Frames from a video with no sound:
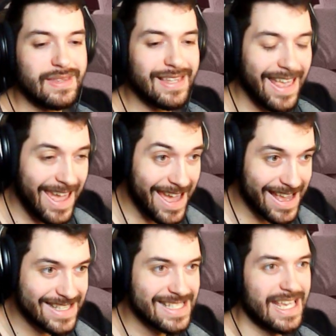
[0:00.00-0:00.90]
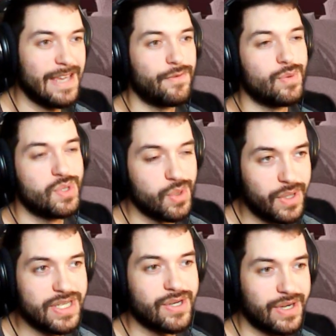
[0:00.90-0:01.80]
And if you do
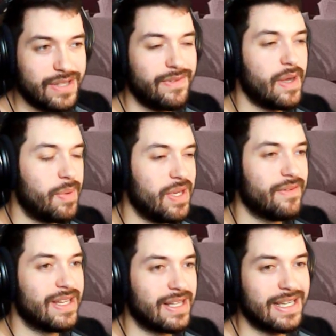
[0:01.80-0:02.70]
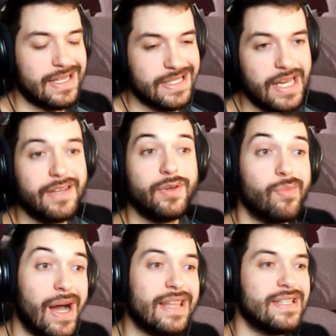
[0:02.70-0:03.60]
it during the VIP event, like I said, if you
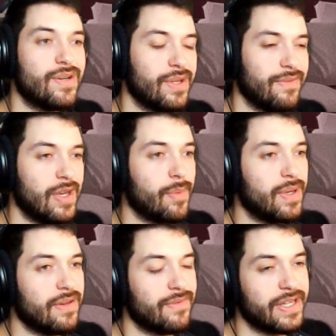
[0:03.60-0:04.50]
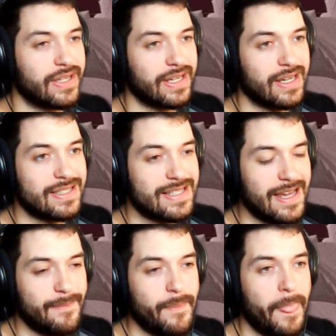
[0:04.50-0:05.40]
buy these during the VIP event, like I
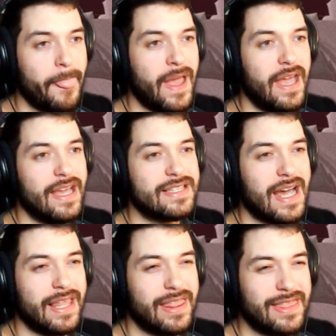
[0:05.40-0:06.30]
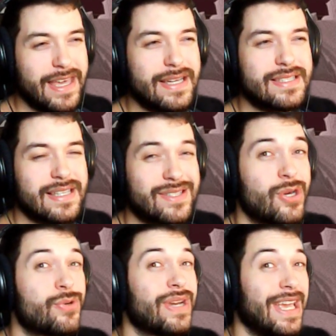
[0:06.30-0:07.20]
said, it's, I think,
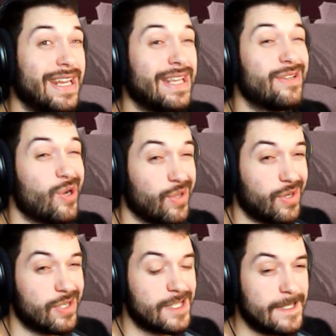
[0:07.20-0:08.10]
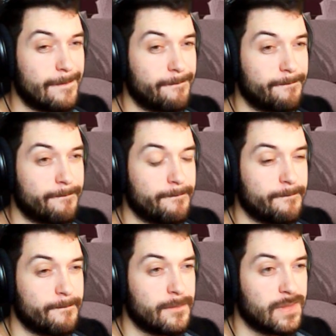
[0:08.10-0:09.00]
$680
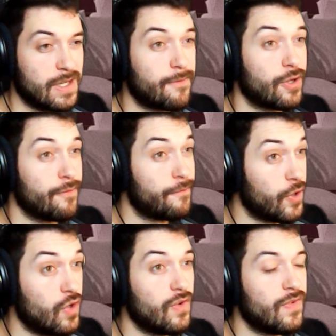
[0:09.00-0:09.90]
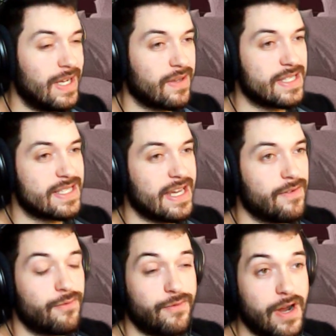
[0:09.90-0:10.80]
for the full Falcon
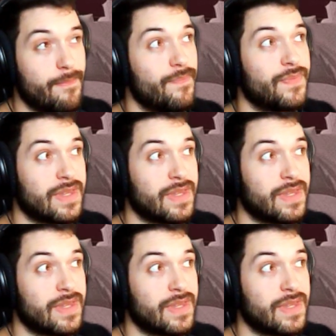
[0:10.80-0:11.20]
set from